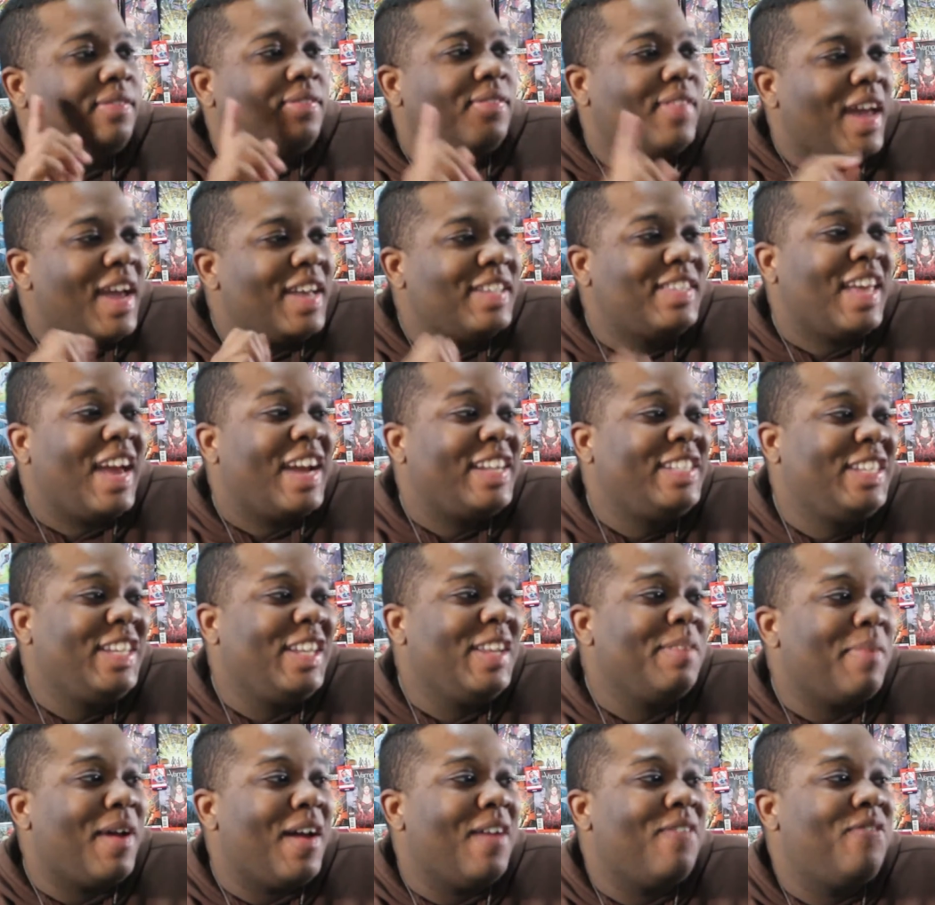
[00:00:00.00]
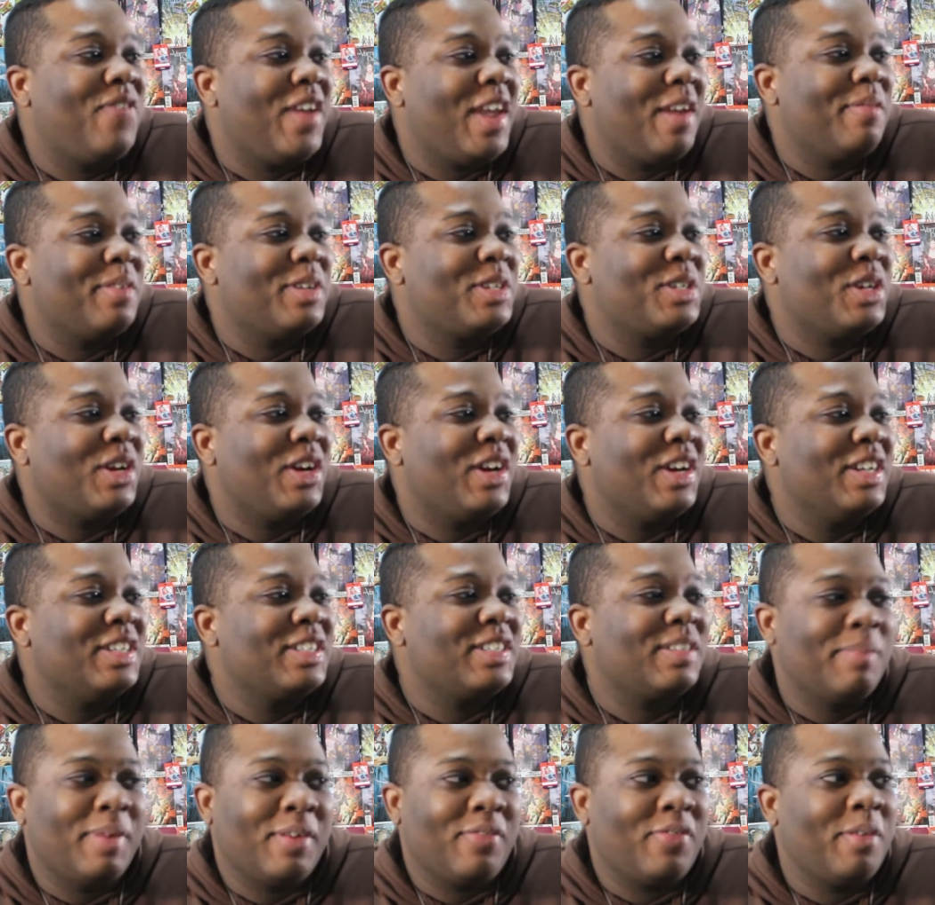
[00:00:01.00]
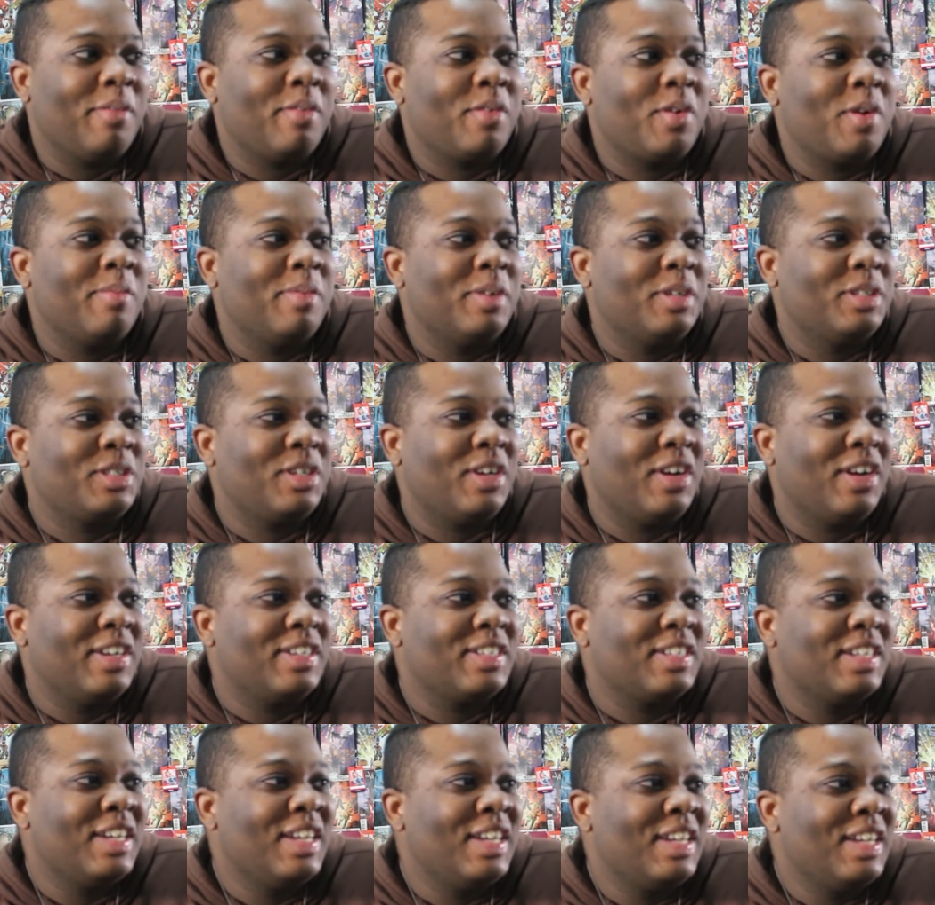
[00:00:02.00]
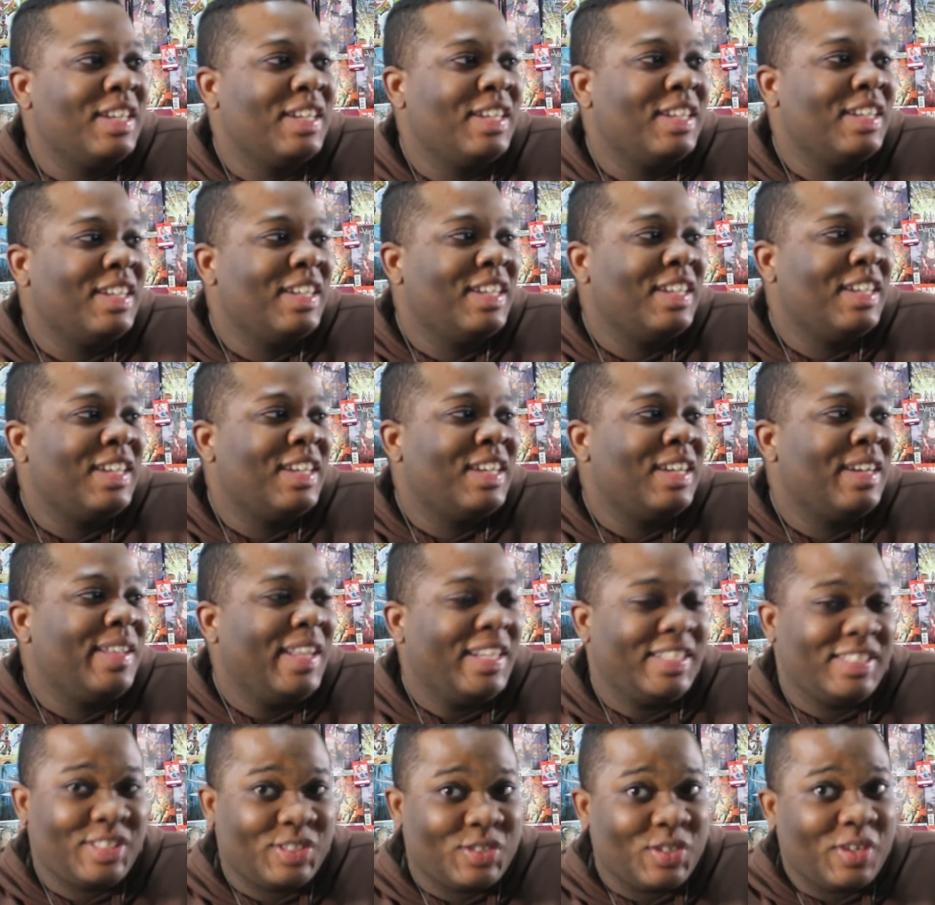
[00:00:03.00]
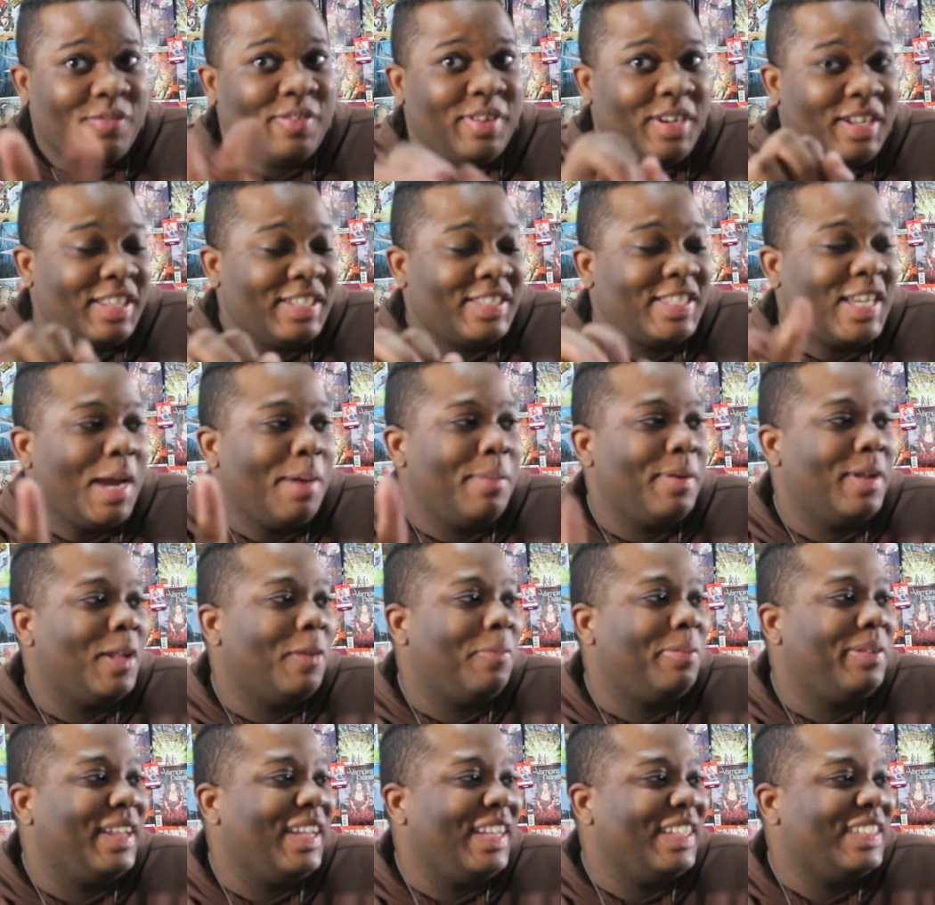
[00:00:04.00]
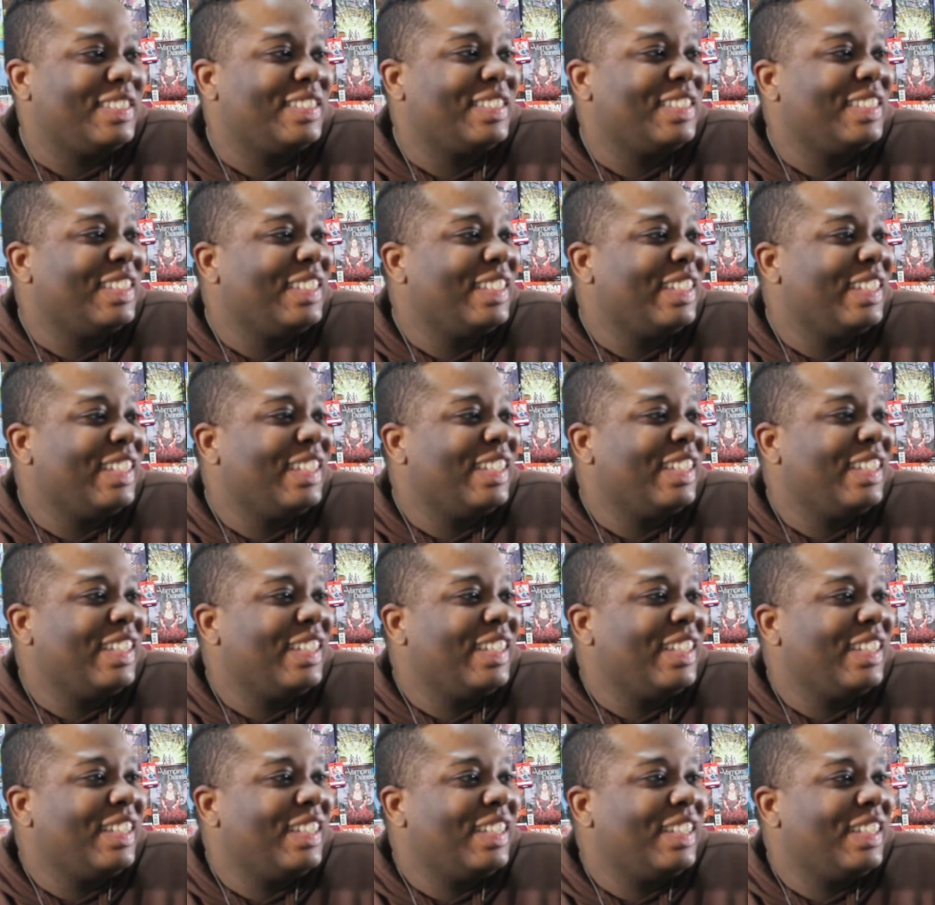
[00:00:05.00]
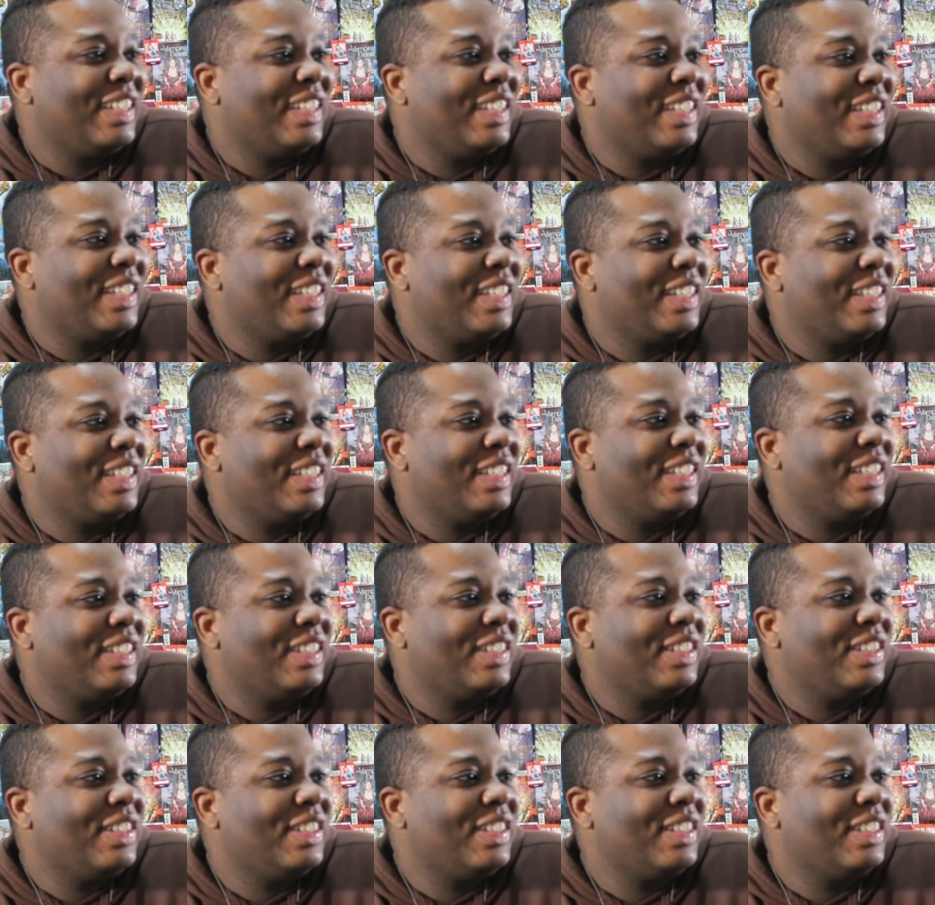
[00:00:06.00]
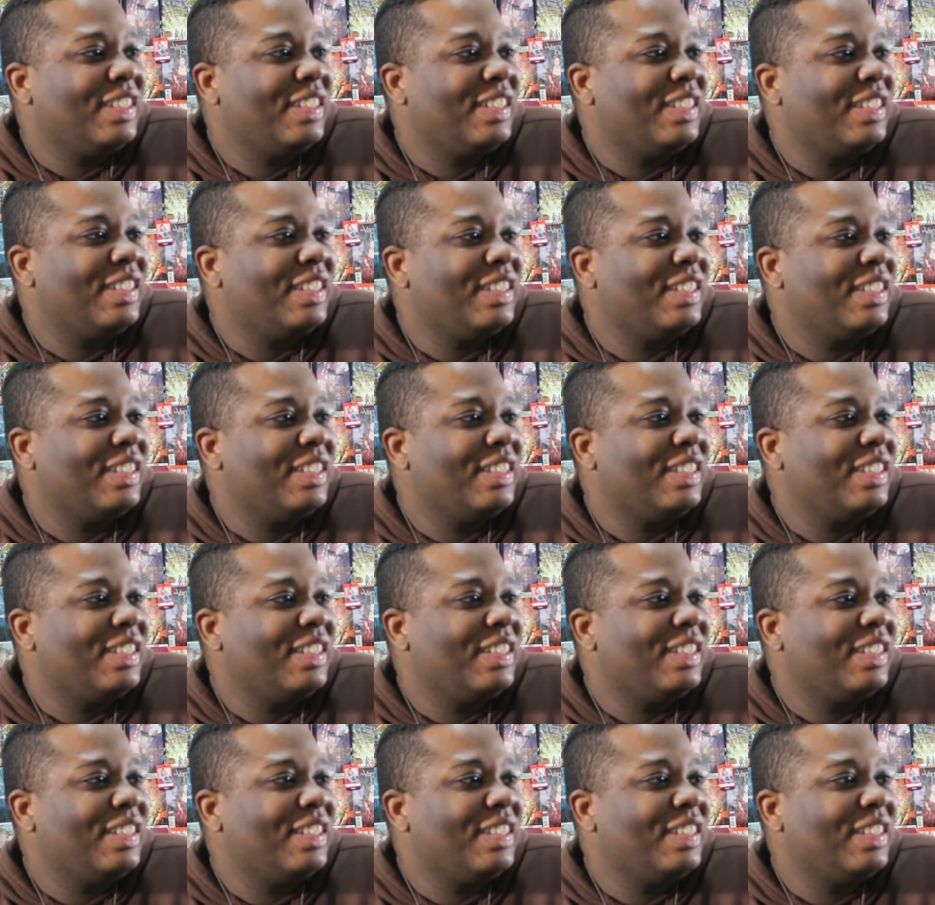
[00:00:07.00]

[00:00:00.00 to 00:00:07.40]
That's actually my favorite charge, my favorite criminal charge. On your own from the age of That's a story for another time, another place. Reckless, aggressive, and undisciplined.